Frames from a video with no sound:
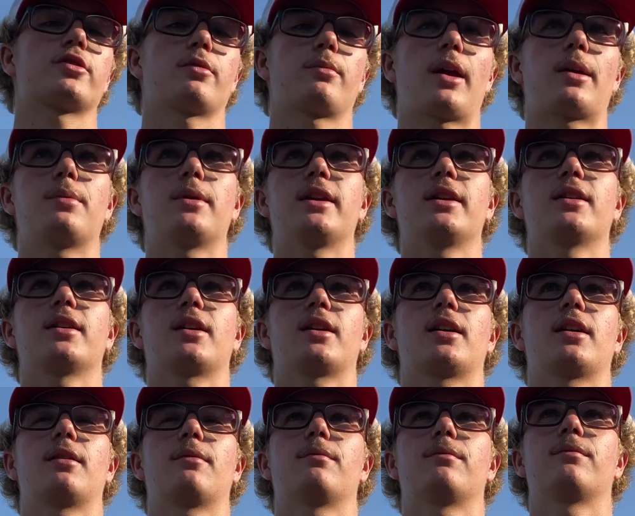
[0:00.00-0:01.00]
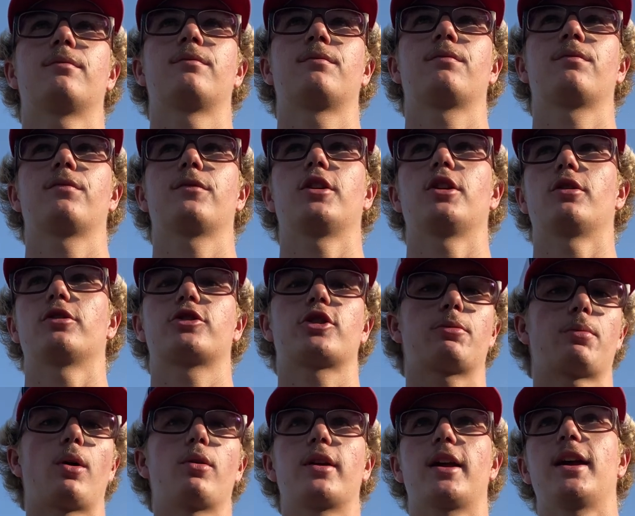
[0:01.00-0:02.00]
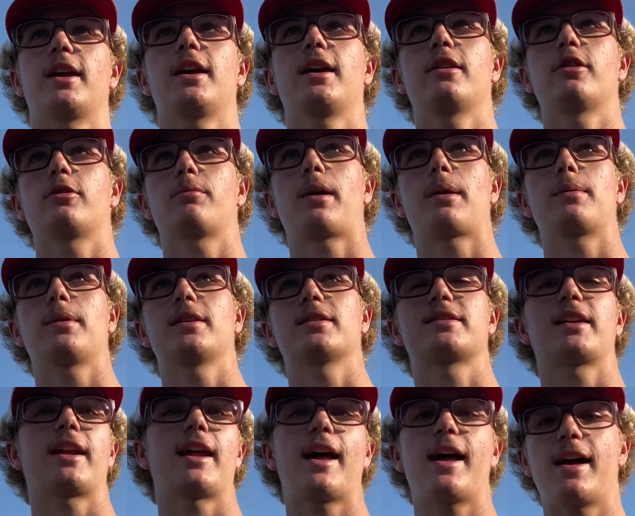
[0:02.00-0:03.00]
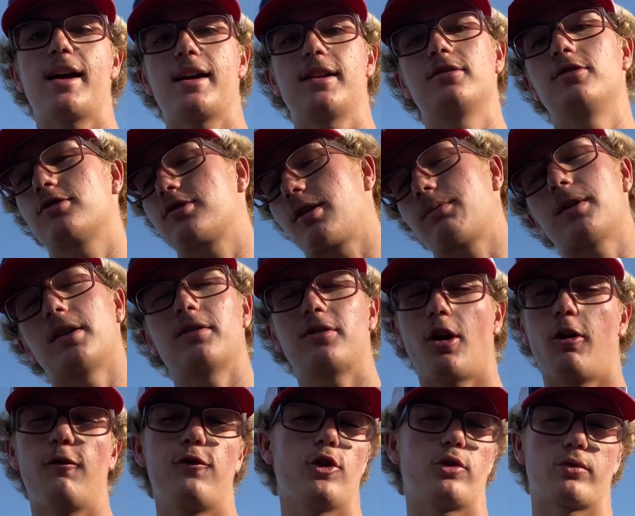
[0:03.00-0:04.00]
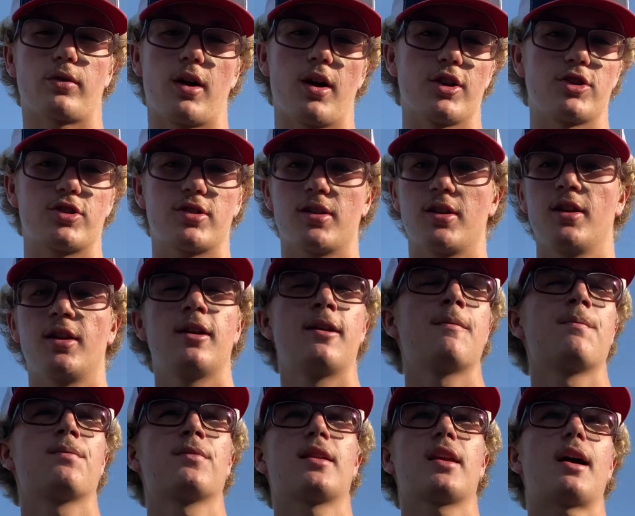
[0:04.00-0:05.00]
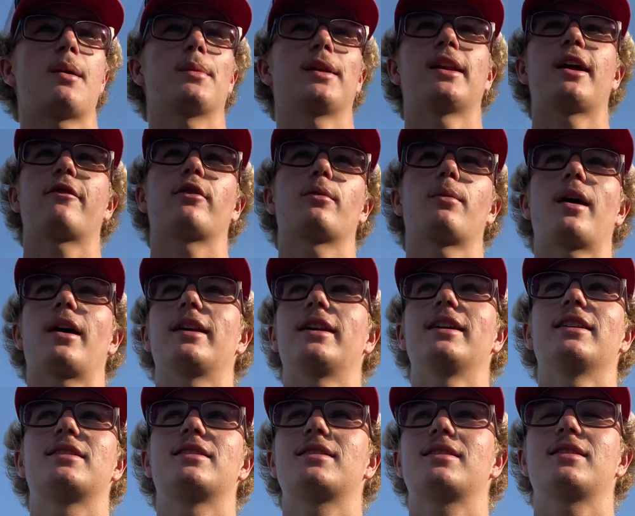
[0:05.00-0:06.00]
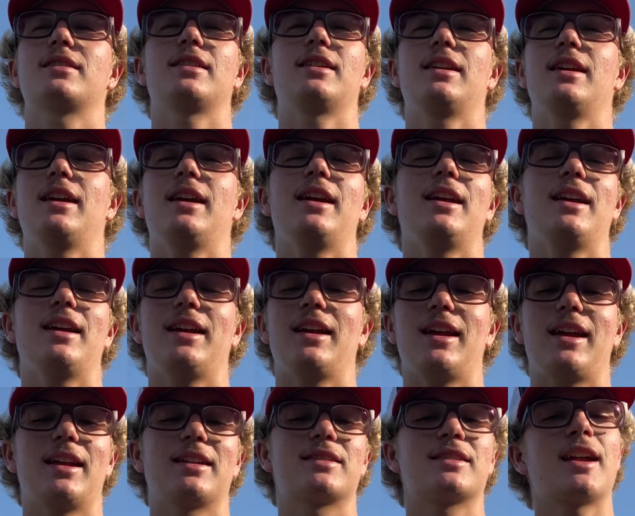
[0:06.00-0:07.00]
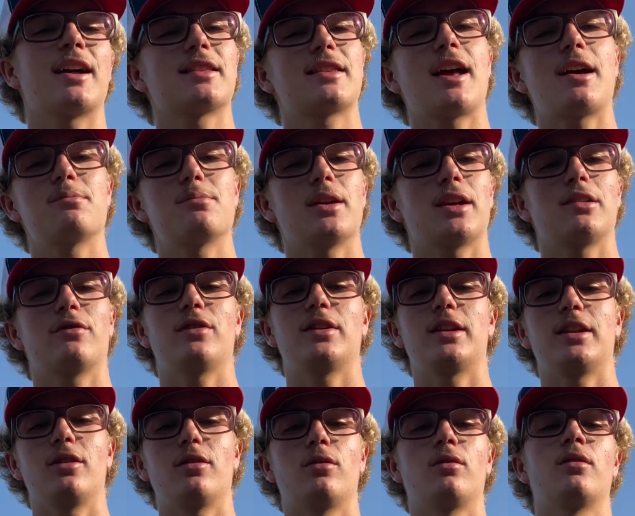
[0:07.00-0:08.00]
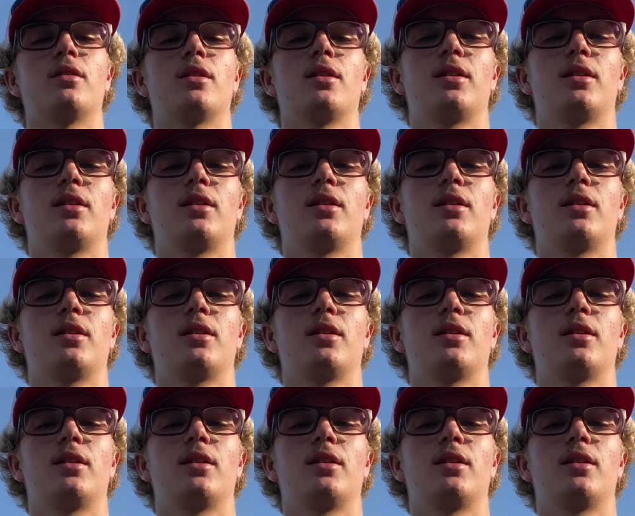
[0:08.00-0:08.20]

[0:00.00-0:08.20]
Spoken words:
or maybe you know, turbo kit, or maybe a set of heads or something. Don't feel rushed. I mean, everybody, it's not that big of a deal.